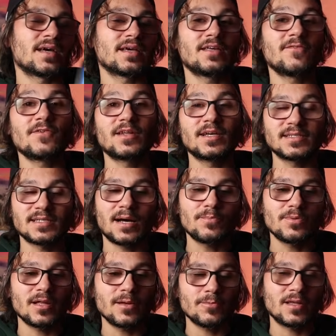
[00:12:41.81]
I give you an
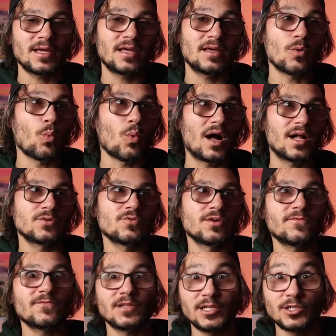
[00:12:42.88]
example. I play Wild
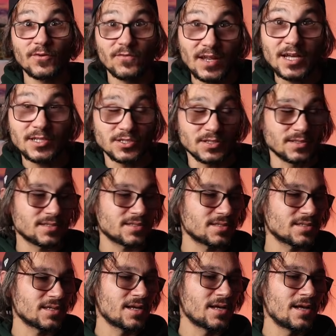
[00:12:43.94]
Rift League of
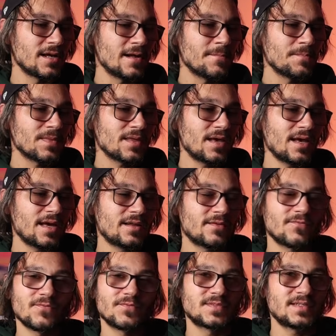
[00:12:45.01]
Legends.
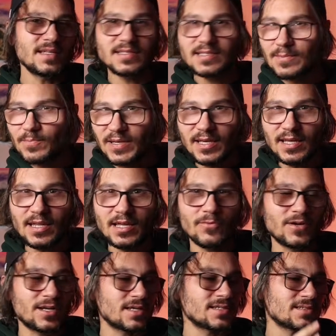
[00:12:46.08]
And since the
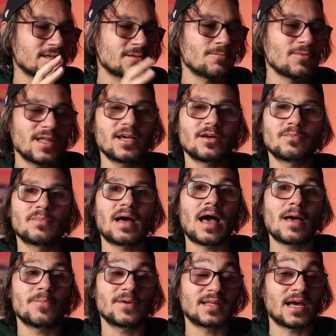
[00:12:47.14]
beginning, when I started playing on
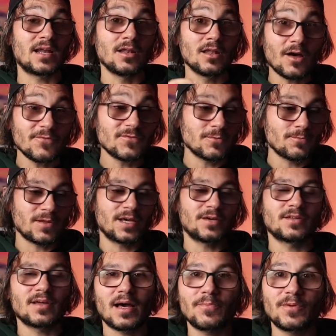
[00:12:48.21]
my iPad, I love to play
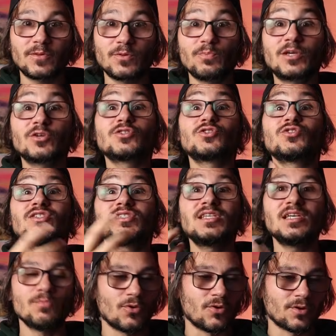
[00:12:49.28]
on the iPad because you
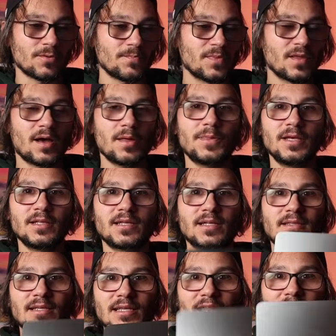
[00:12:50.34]
see more. I think
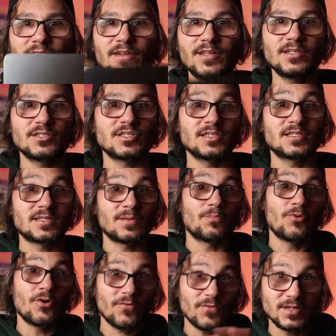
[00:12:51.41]
that the 11 inch is the
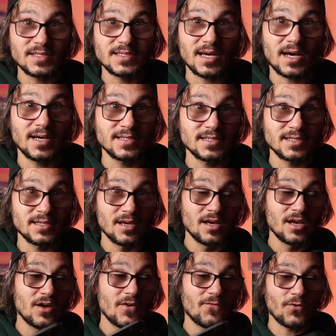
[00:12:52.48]
perfect size
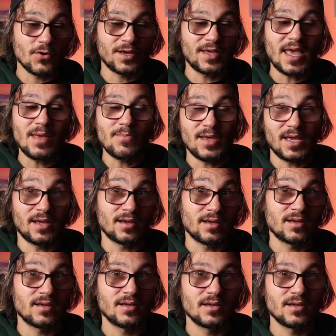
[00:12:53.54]
for gaming.